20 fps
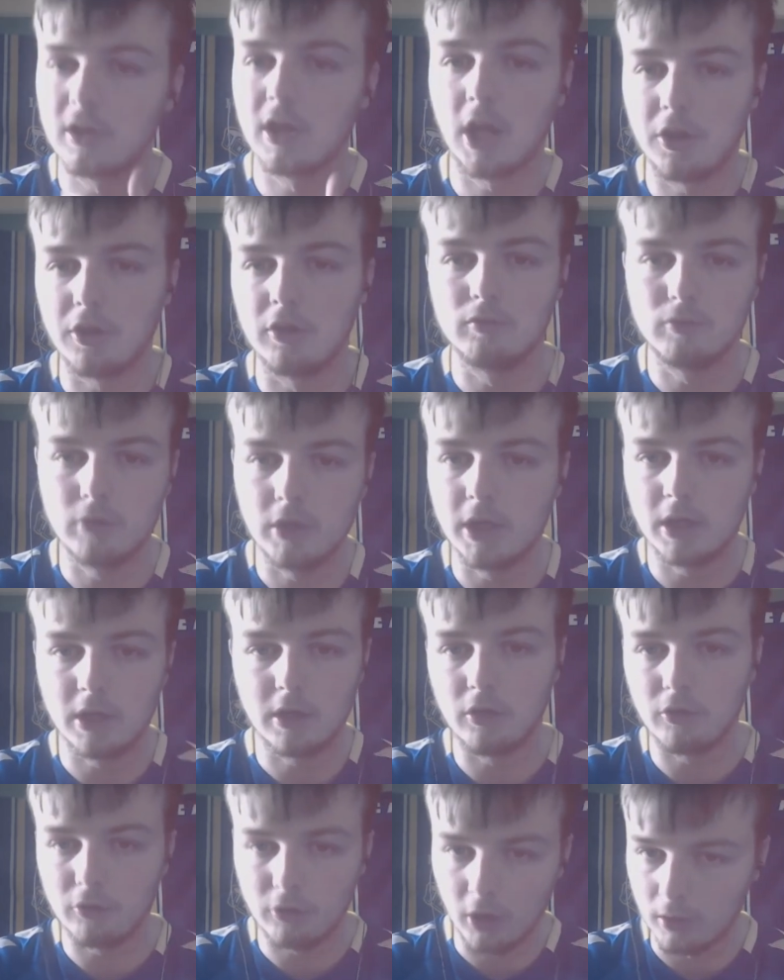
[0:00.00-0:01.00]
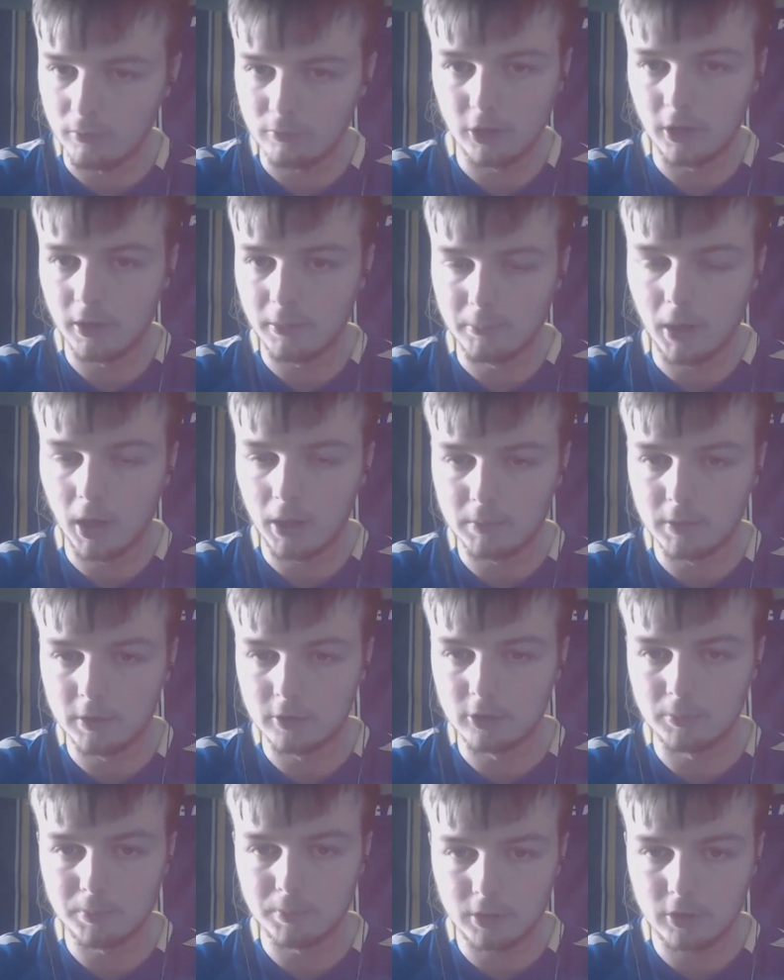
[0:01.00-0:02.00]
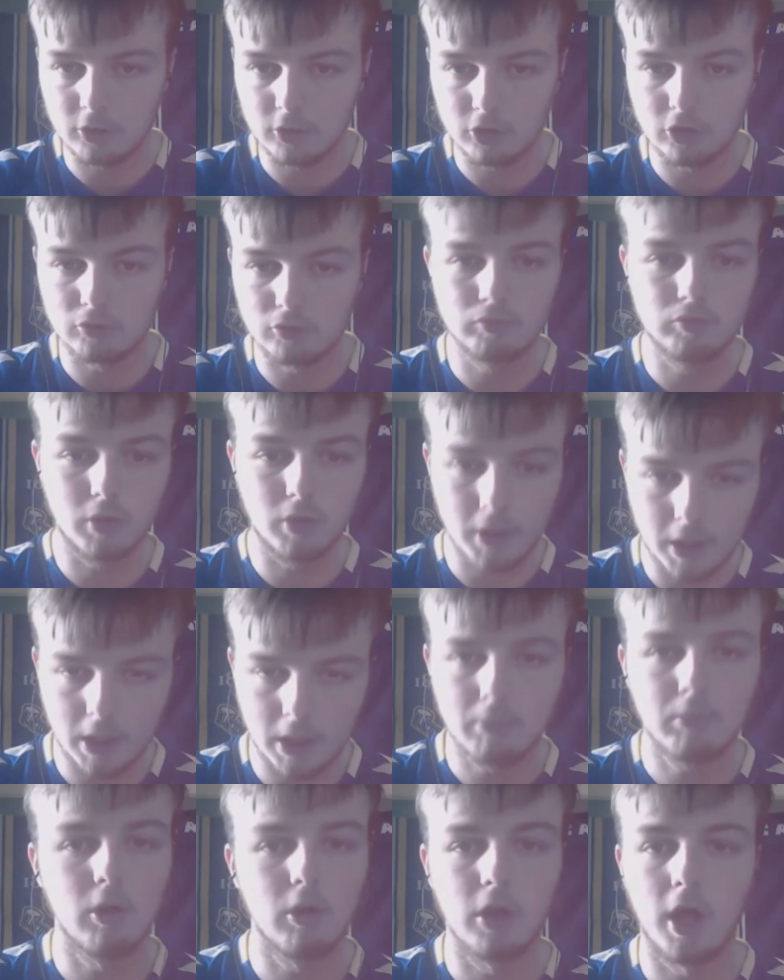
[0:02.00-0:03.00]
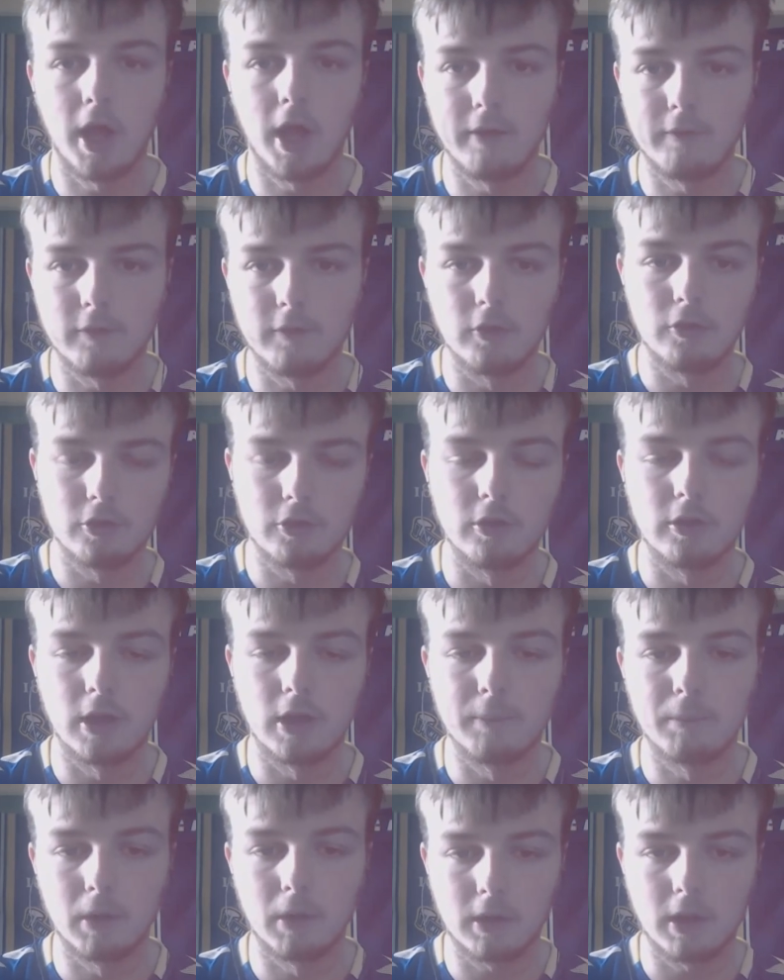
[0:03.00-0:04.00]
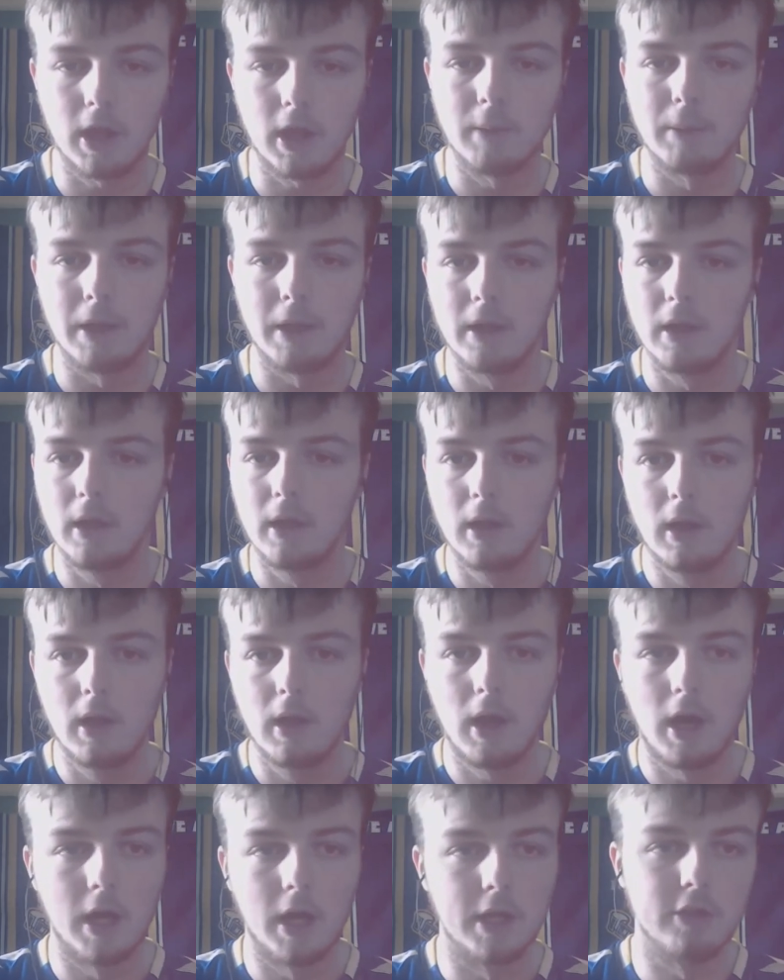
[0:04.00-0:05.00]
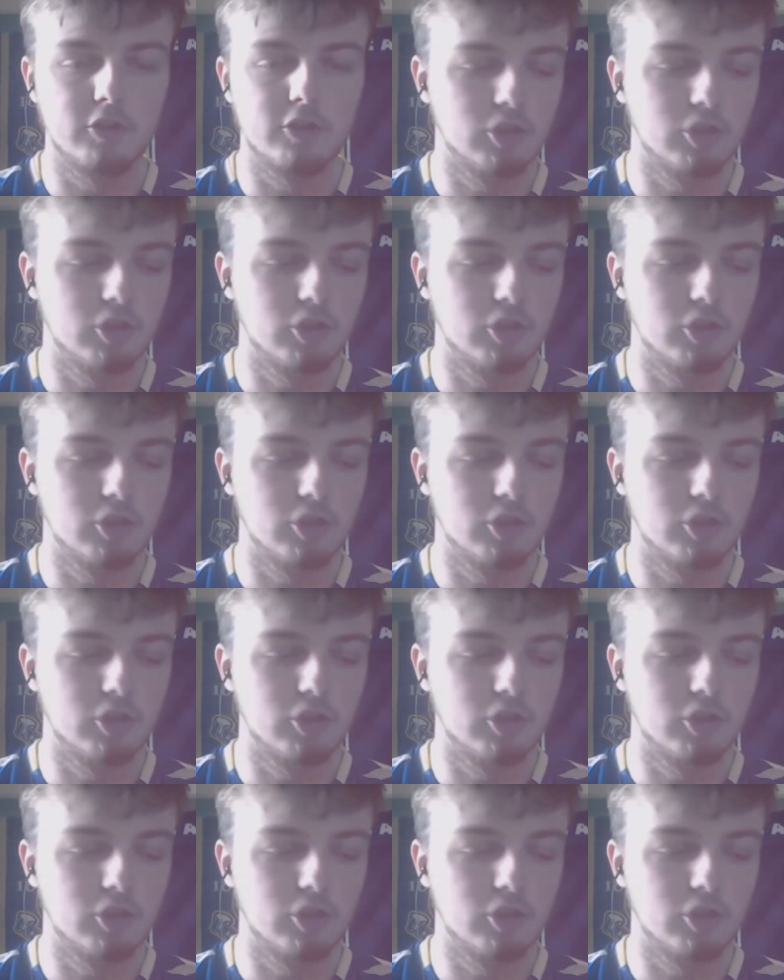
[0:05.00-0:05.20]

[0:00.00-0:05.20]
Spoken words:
lad that really deserves it, in my opinion, because he's really put that effort since Lampard came in. And it's